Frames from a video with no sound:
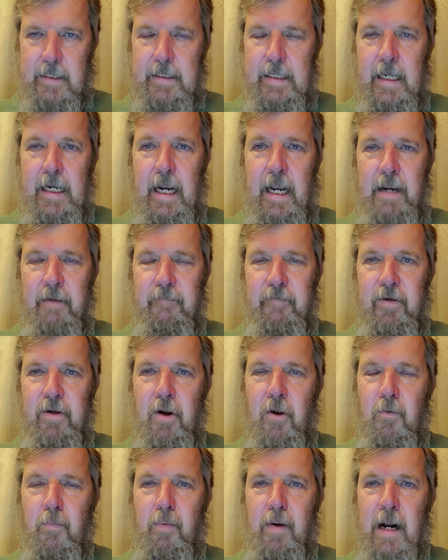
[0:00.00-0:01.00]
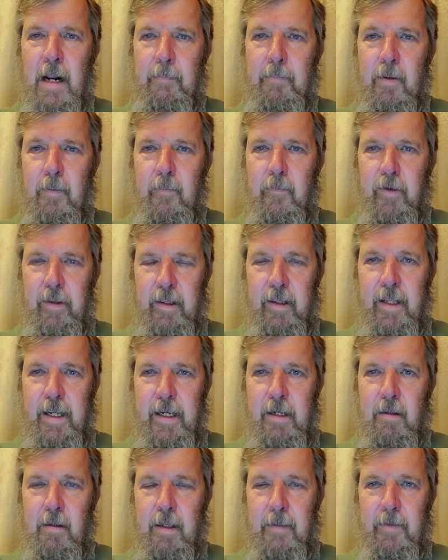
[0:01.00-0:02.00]
I said, I have no problem with
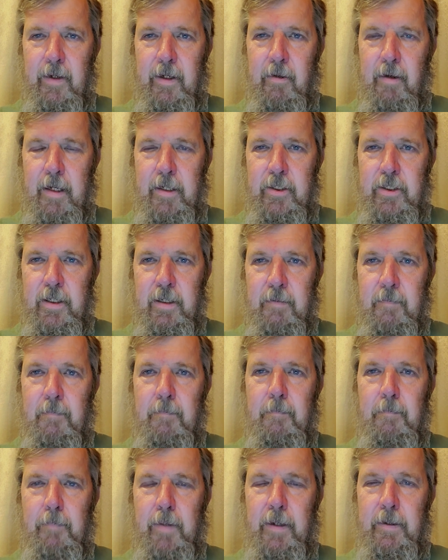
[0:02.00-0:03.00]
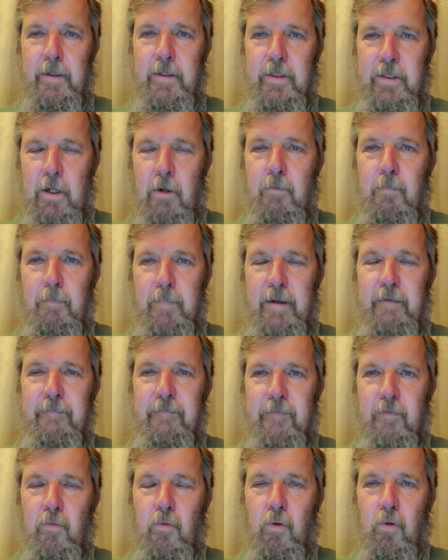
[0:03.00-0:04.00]
legal immigration, but don't be
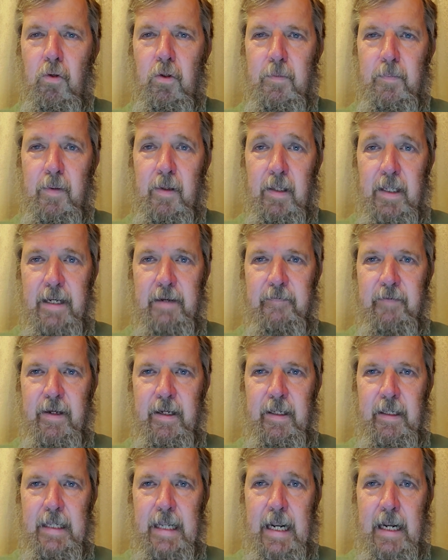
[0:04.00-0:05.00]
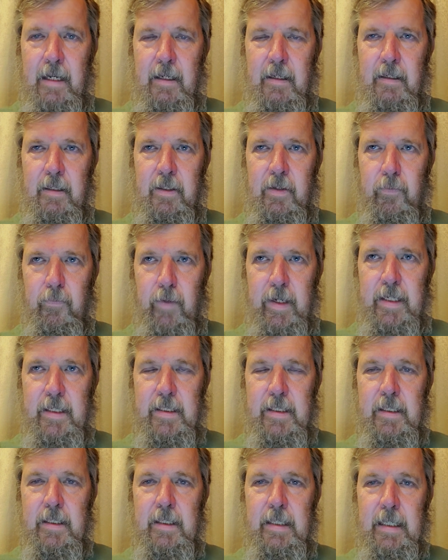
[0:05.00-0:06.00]
fooled believing that the
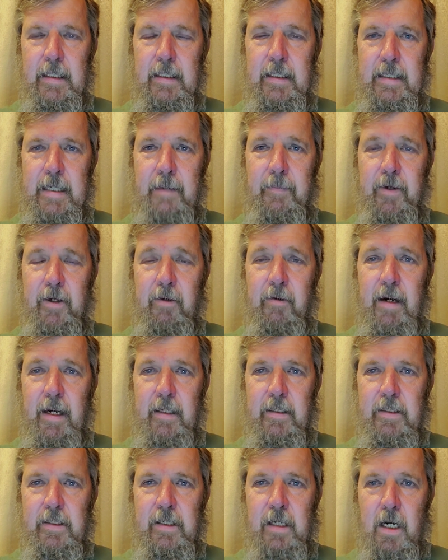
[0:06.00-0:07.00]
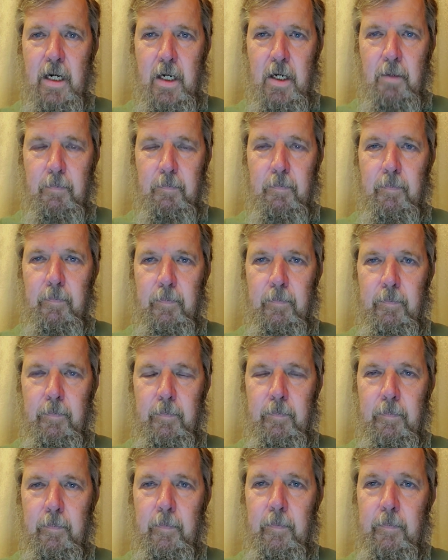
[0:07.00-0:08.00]
reason that the Democrats are
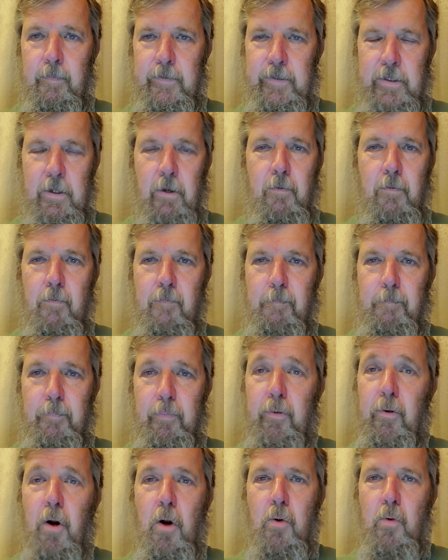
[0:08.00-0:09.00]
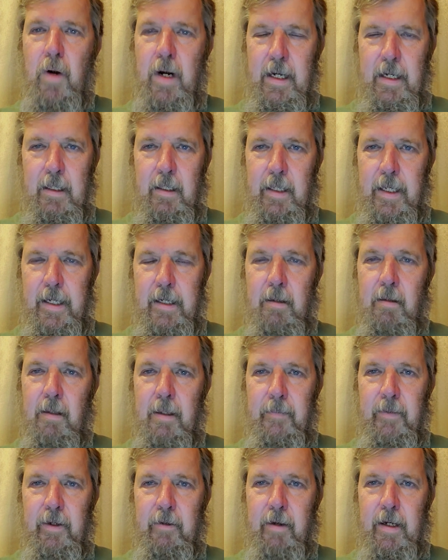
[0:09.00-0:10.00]
so pro-illegal
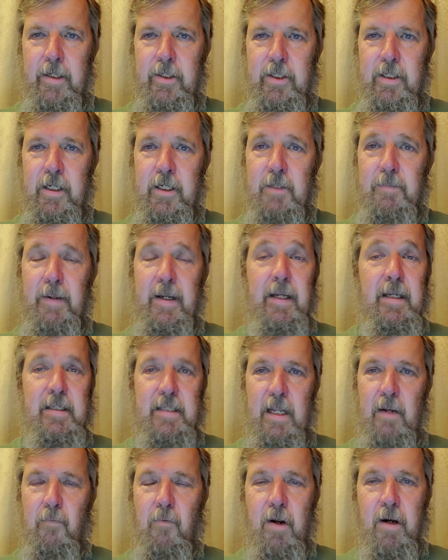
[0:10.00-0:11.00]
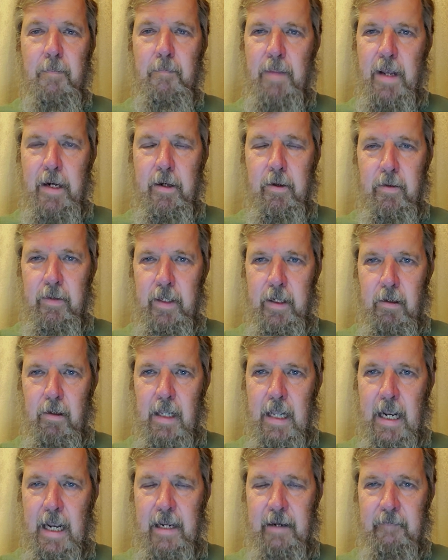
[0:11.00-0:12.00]
immigration is because they want to better their
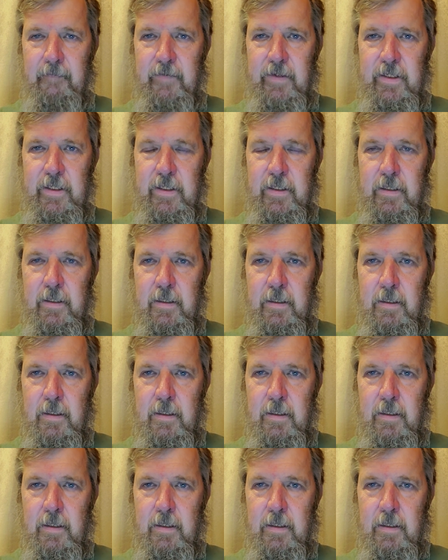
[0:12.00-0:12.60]
lives.